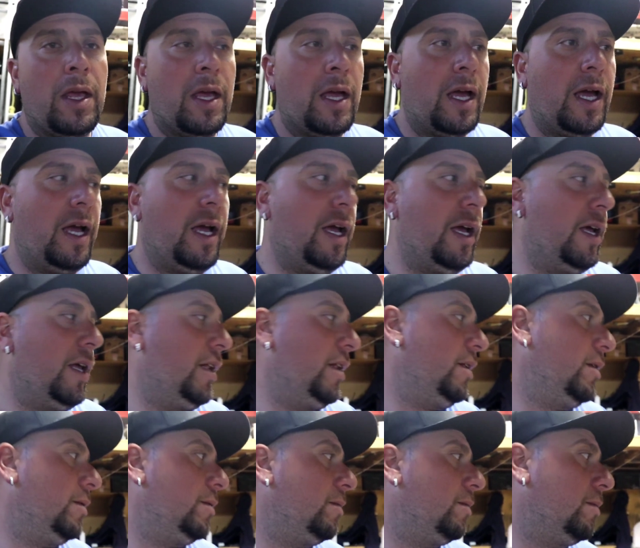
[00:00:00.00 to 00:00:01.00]

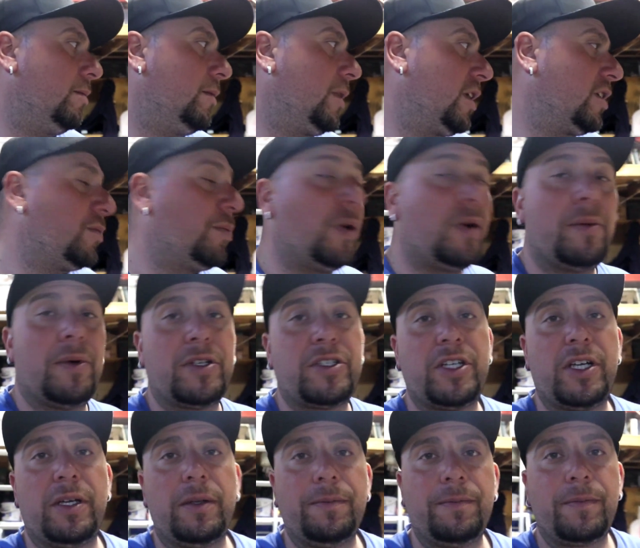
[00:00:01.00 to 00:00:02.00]
and that's pretty much
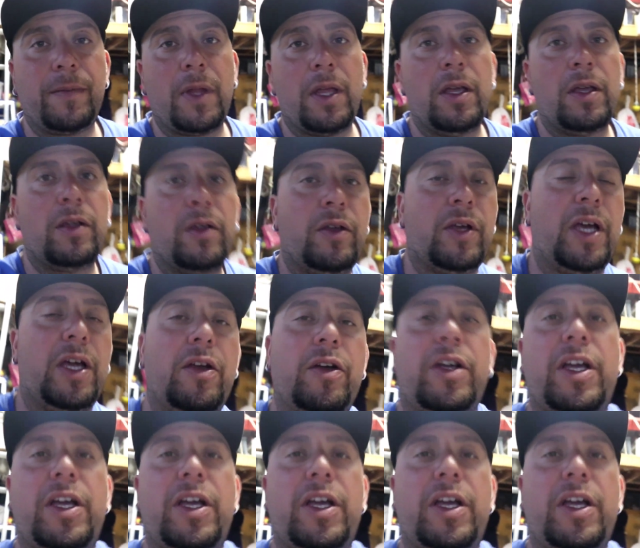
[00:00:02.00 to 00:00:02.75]
it. You get your